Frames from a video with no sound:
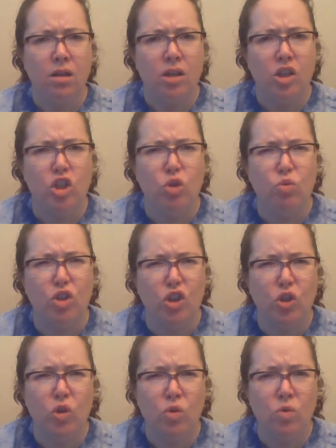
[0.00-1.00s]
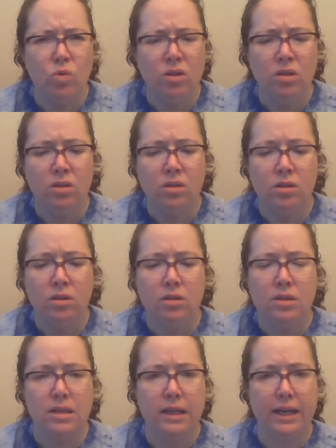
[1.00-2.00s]
You knew?
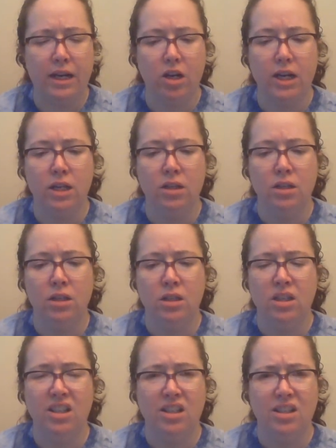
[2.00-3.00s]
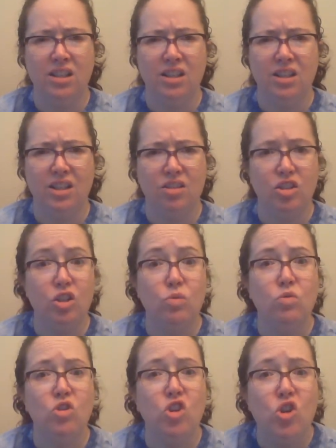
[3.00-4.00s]
Said Harry. You
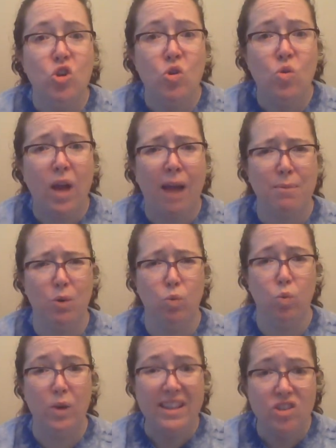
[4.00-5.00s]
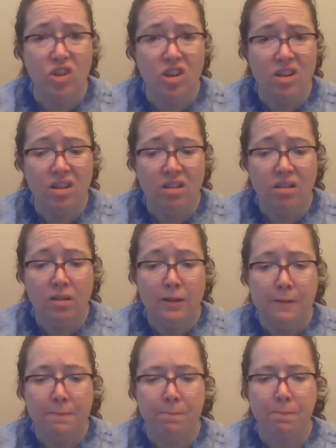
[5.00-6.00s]
knew I'm a wizard?
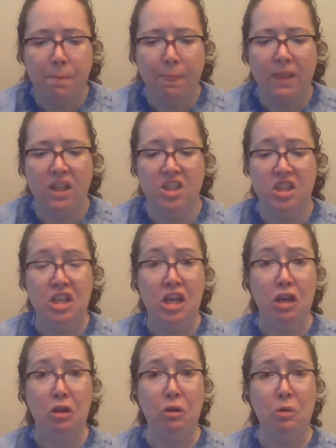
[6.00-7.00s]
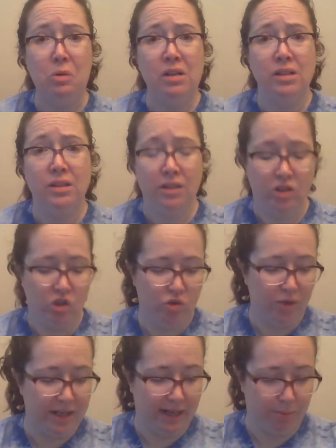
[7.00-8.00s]
No,
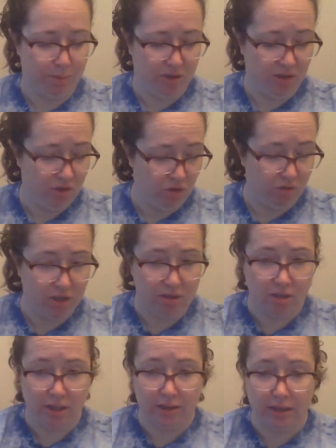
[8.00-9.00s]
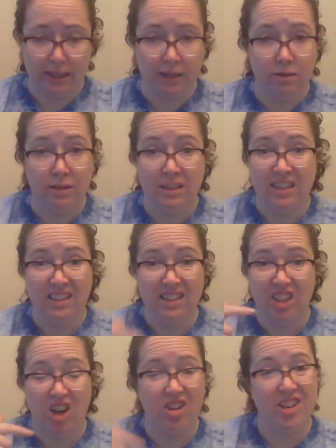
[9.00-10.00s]
shrieked Aunt Petunia suddenly.
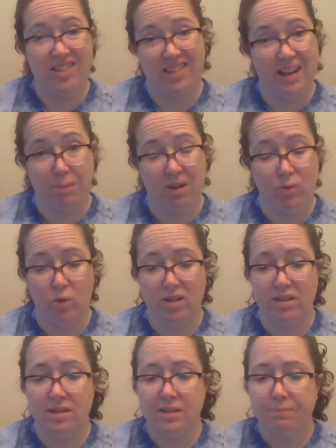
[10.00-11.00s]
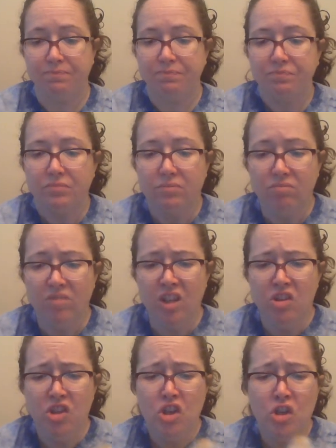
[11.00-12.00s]
Connor doesn't like my voices.
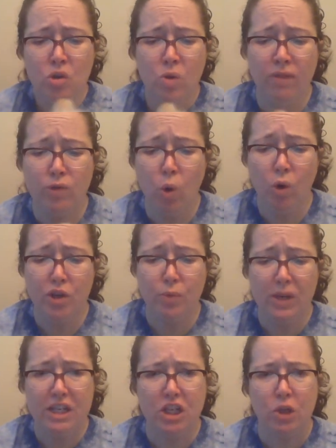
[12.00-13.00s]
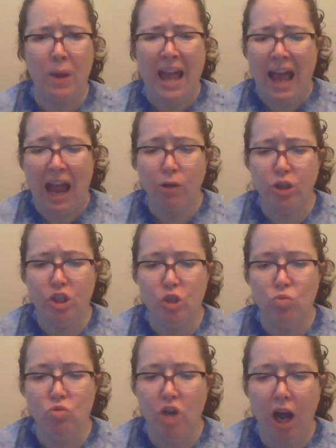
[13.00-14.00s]
No, of course we knew. How could
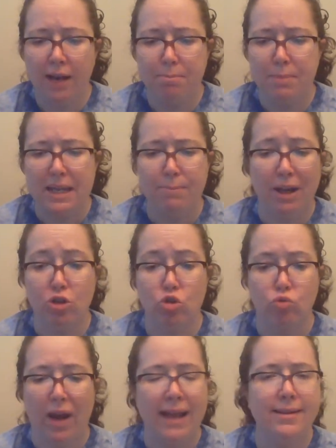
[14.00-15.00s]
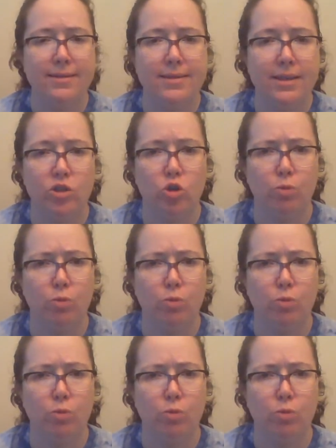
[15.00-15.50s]
you not be, my dratted sister